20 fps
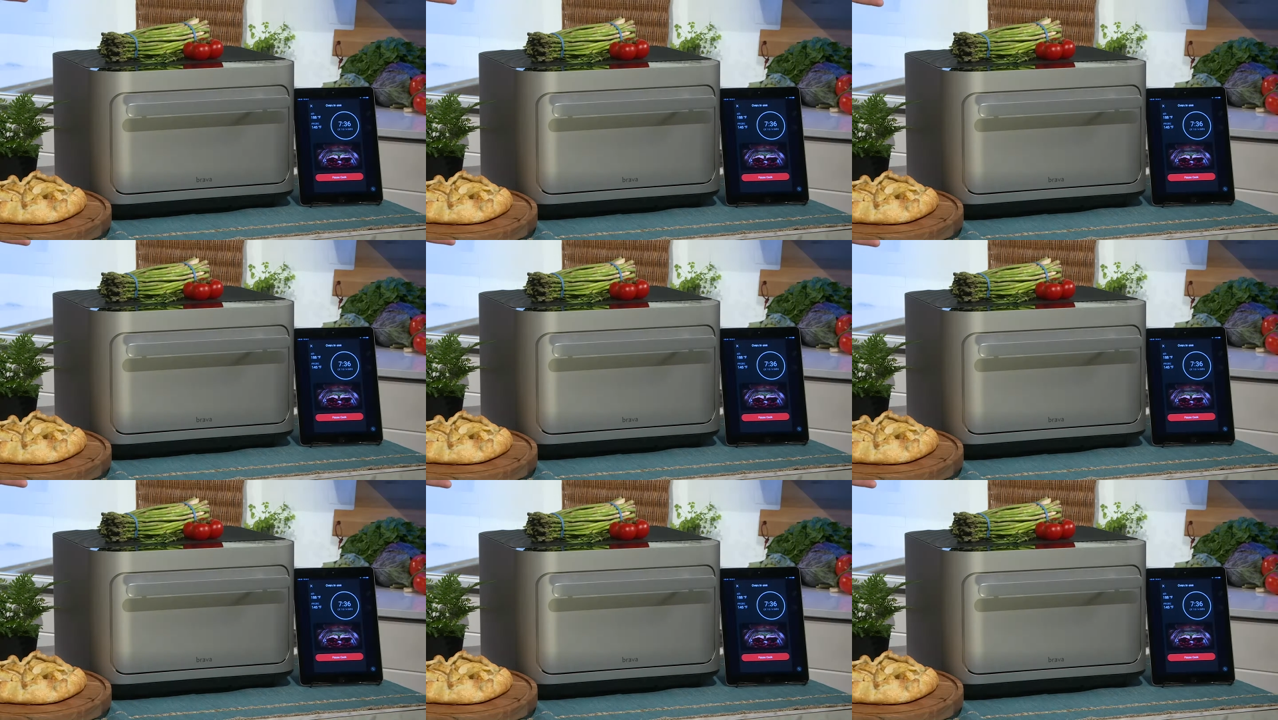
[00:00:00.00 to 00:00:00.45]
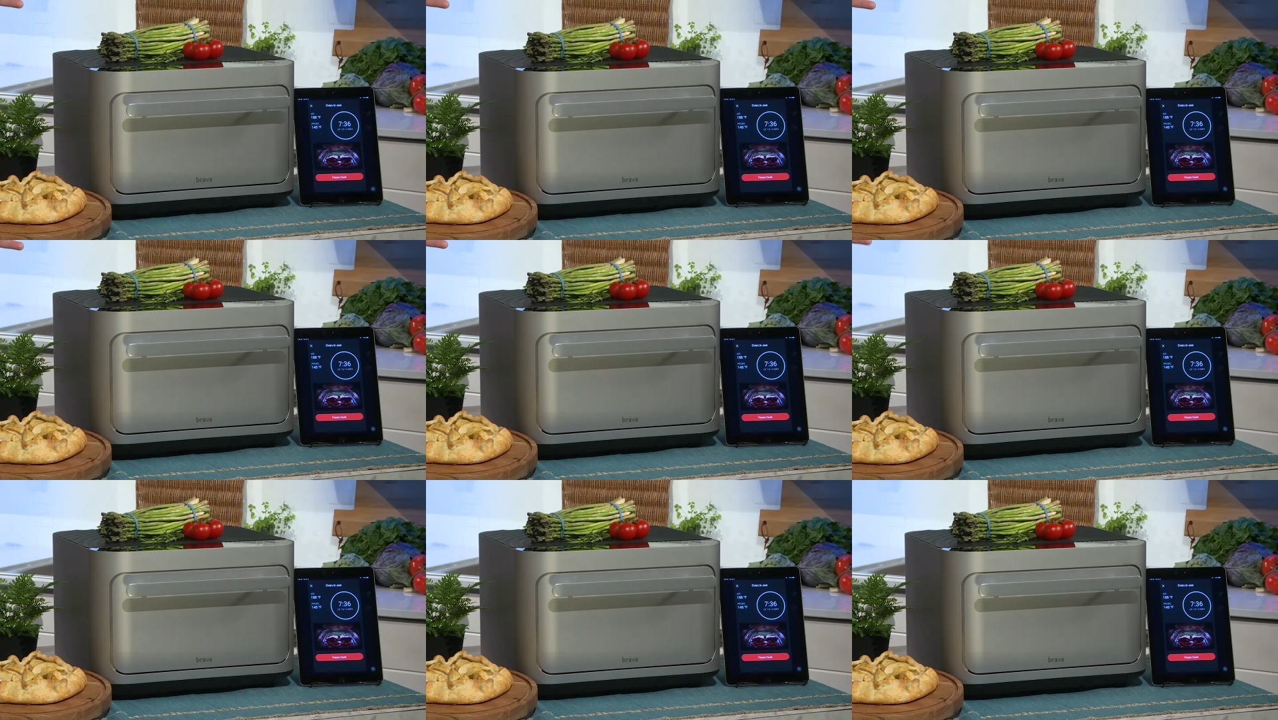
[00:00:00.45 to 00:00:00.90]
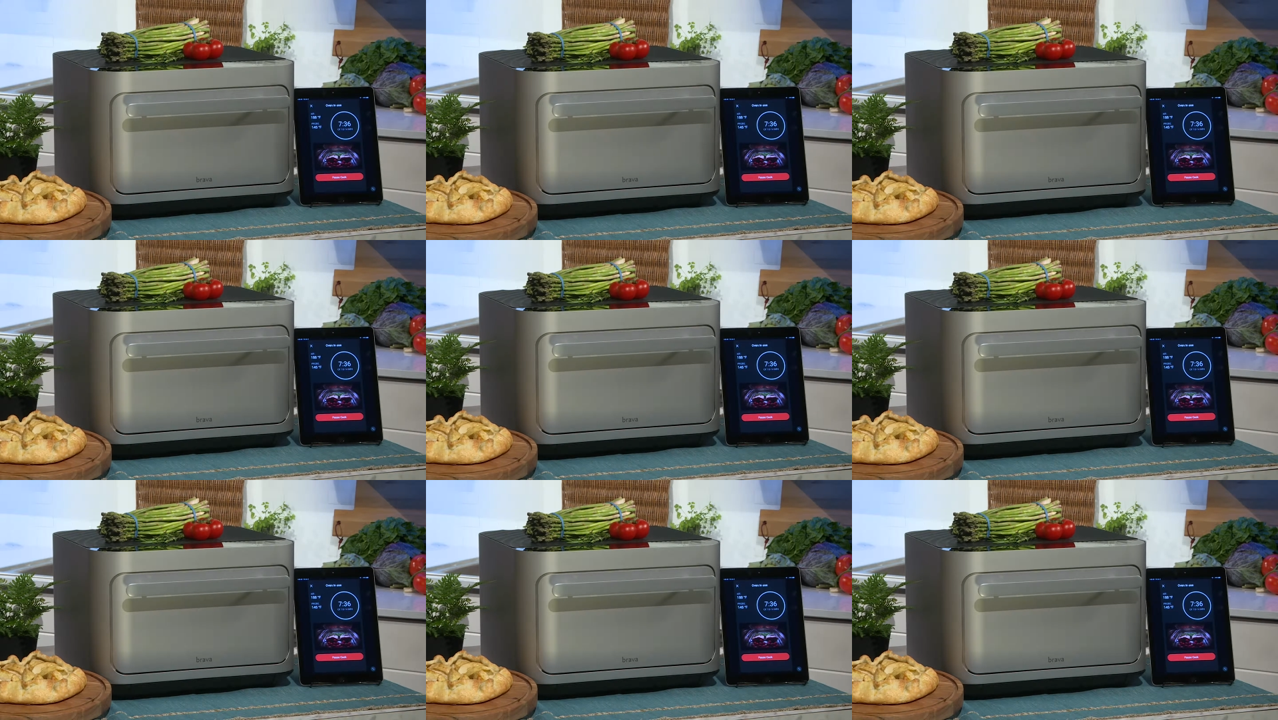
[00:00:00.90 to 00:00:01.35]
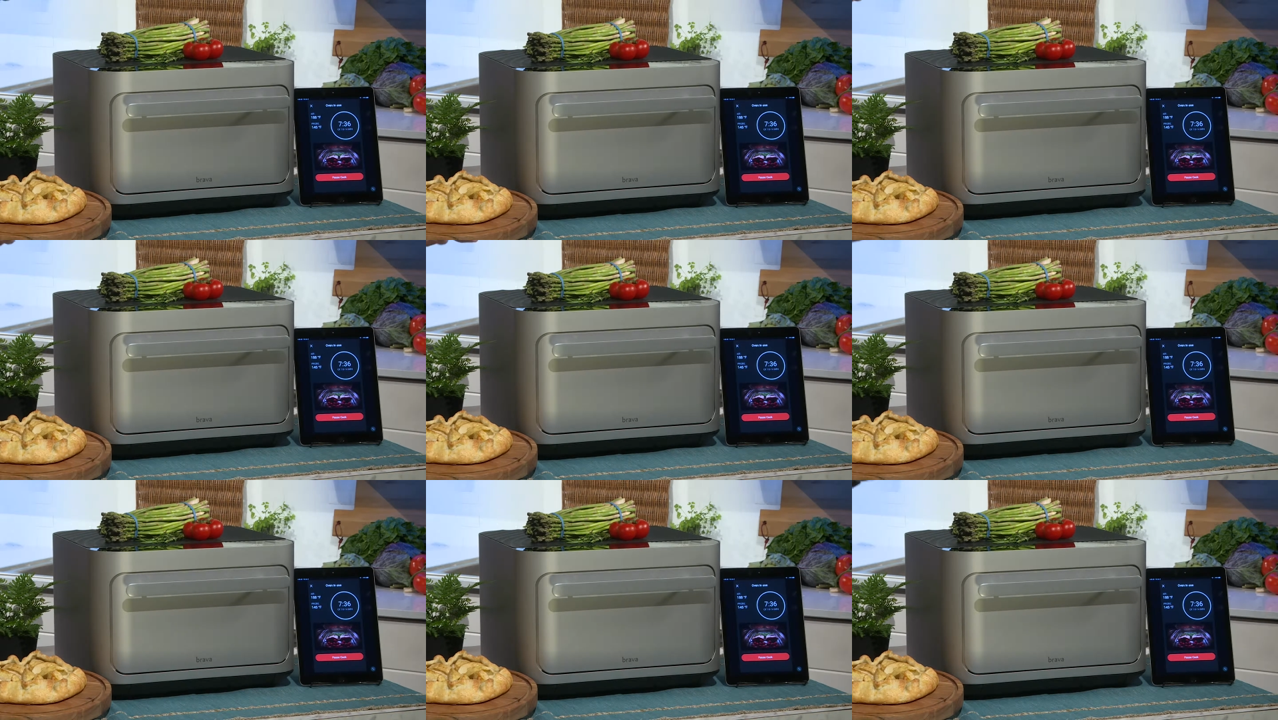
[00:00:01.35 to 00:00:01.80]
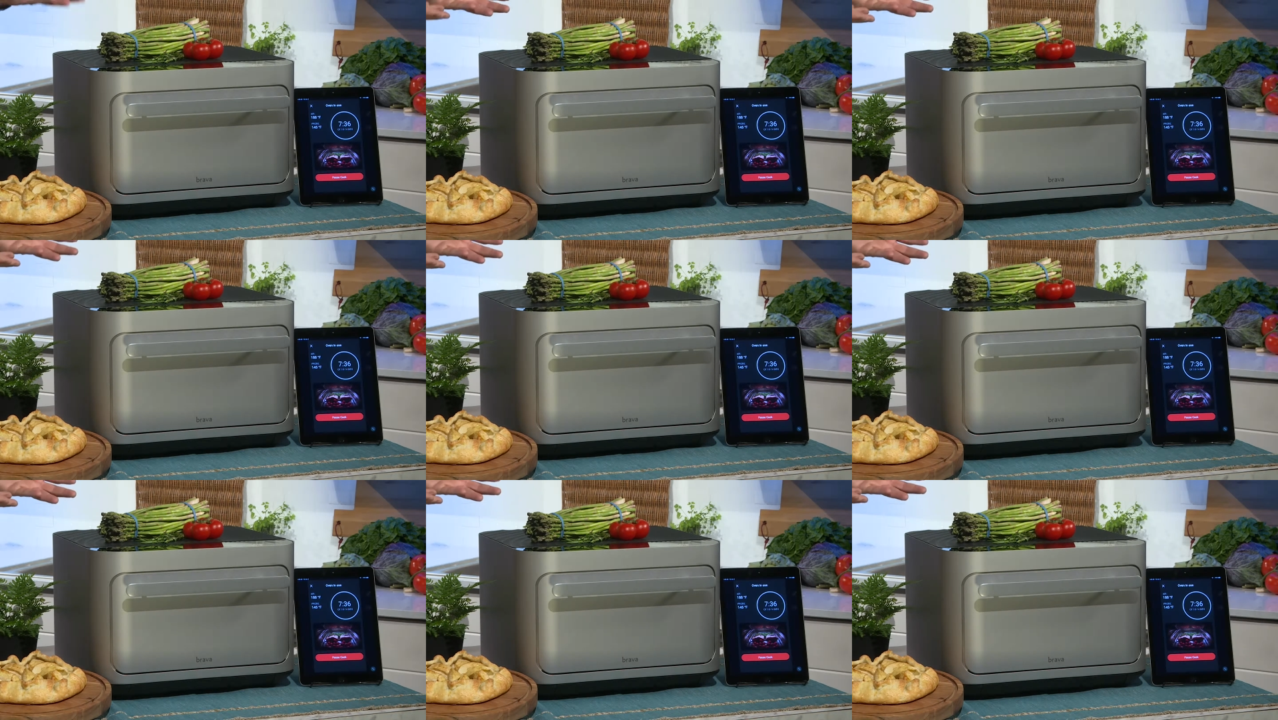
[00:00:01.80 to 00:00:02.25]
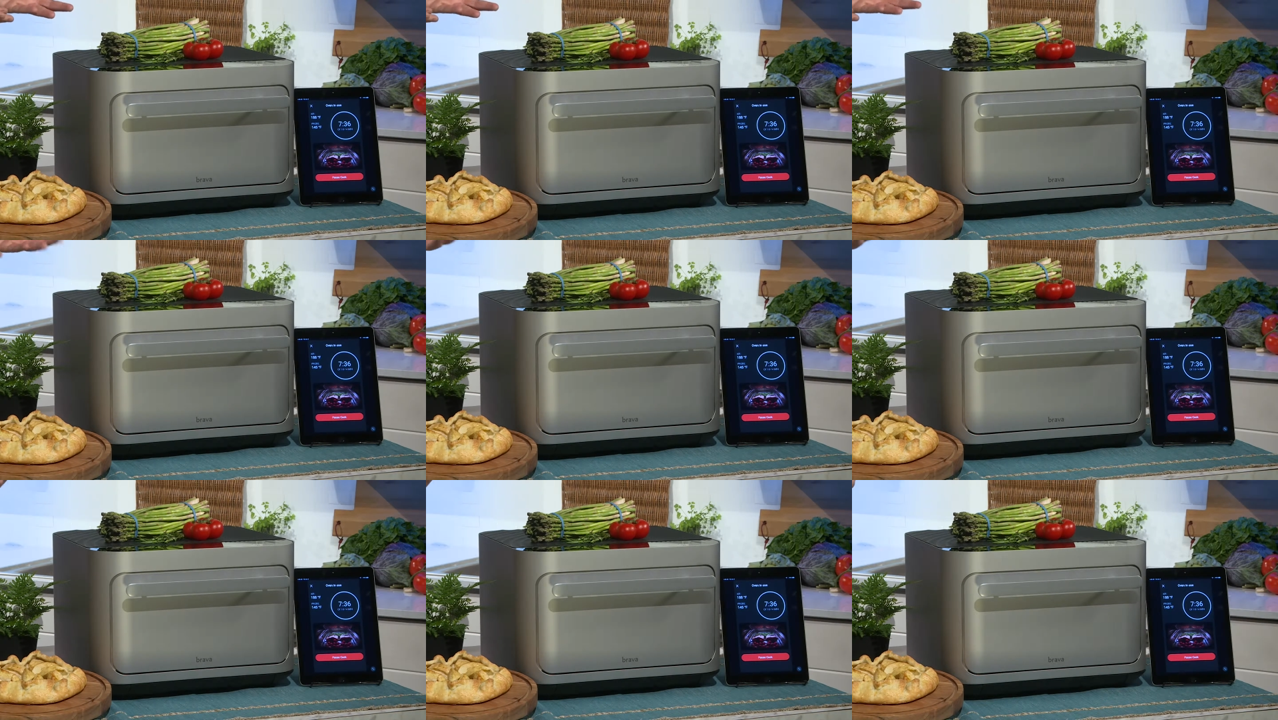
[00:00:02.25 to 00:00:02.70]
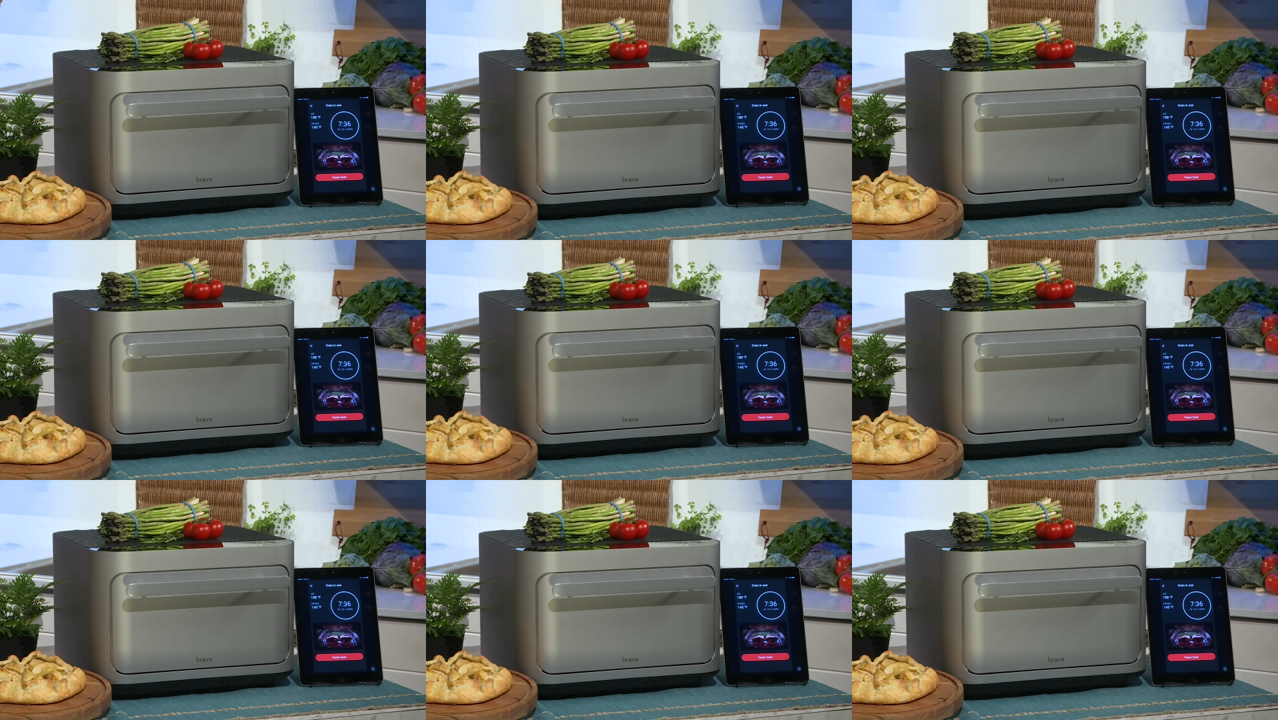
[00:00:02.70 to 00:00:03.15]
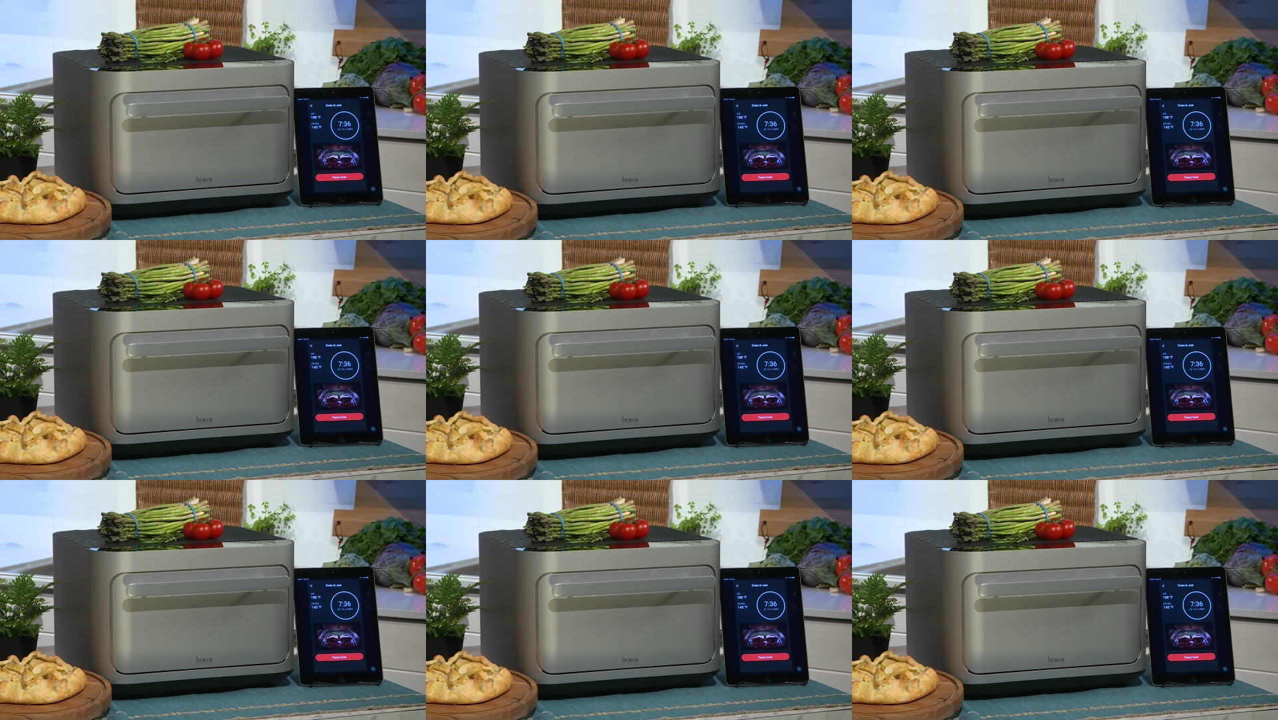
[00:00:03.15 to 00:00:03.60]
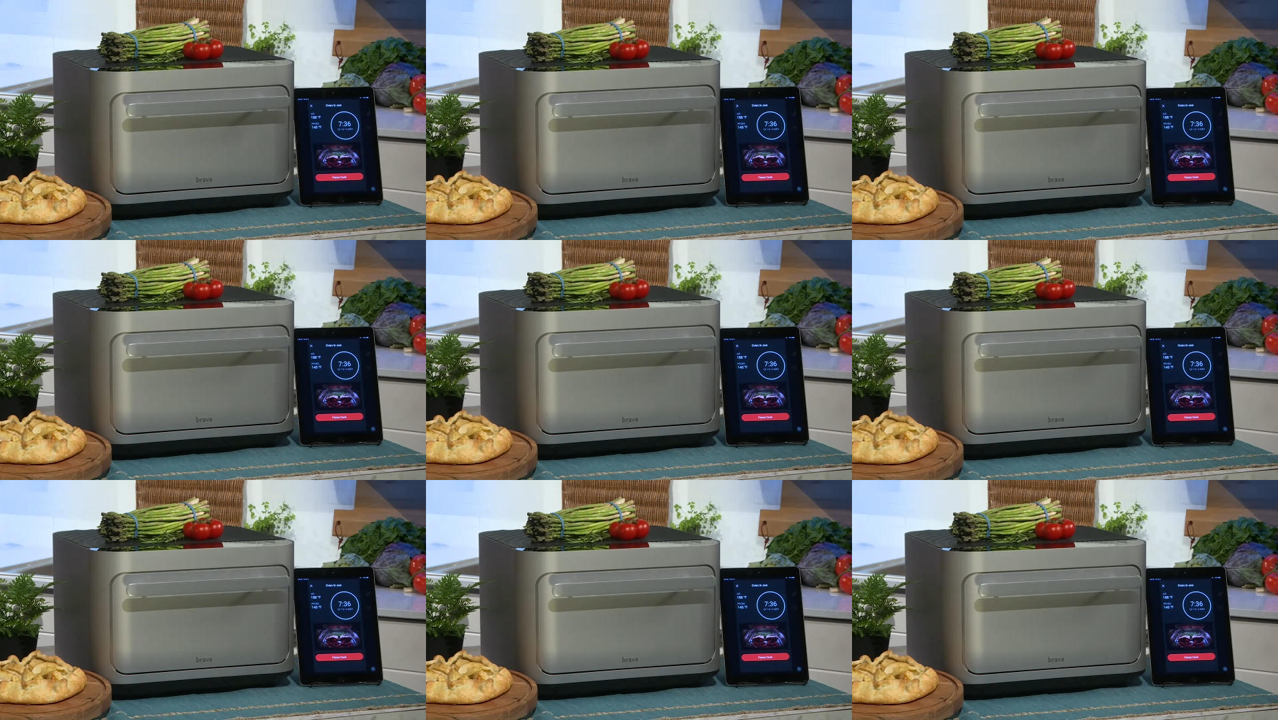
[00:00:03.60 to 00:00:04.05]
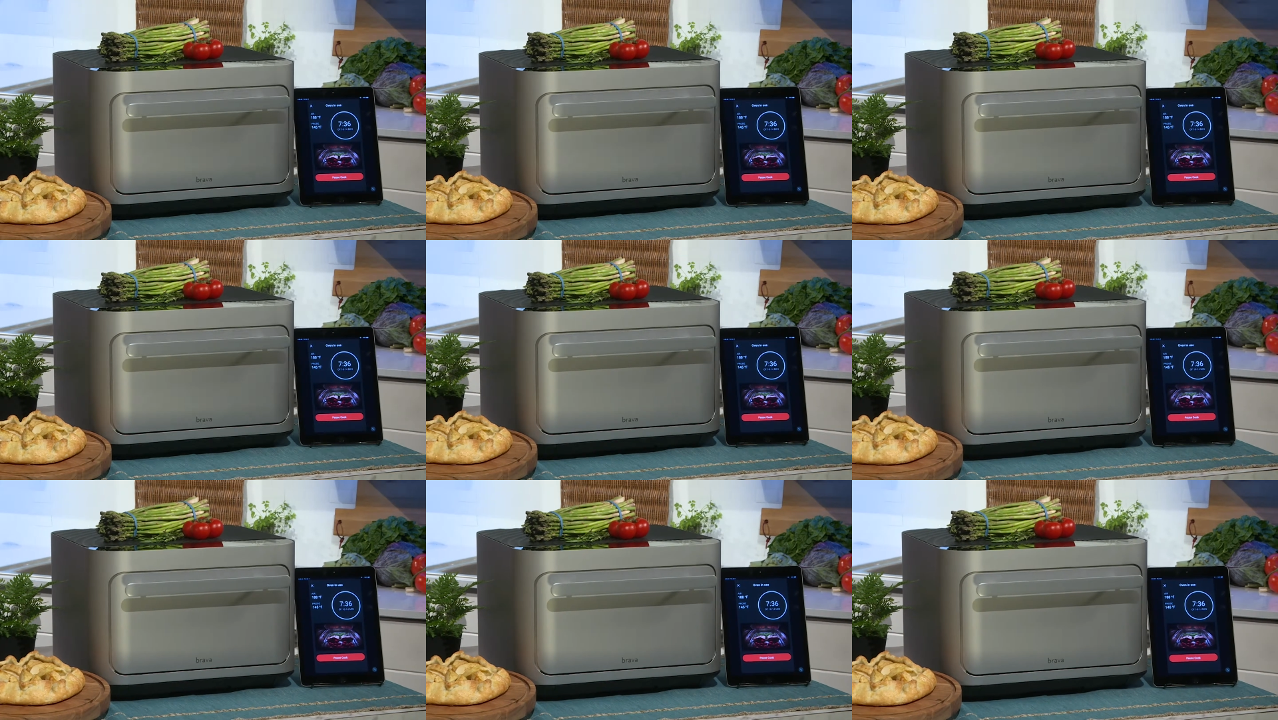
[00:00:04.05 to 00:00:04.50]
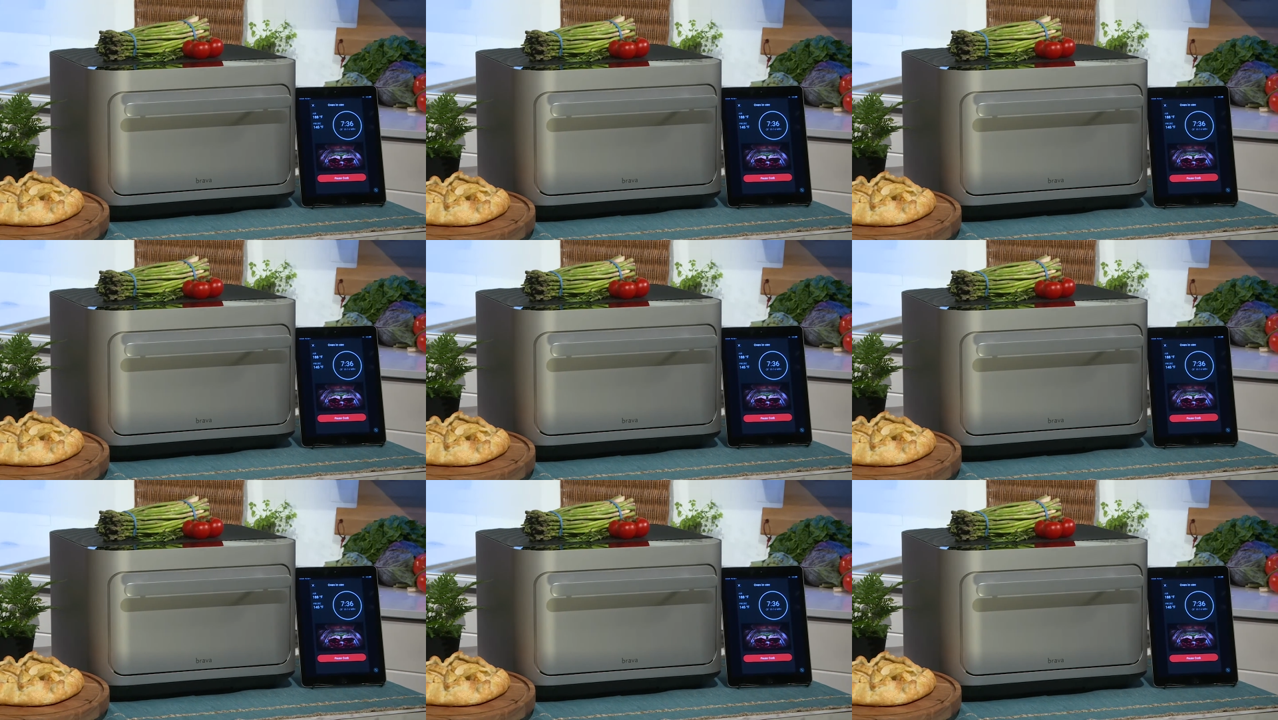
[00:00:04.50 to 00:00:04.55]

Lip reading: Nobody's mouth can be seen.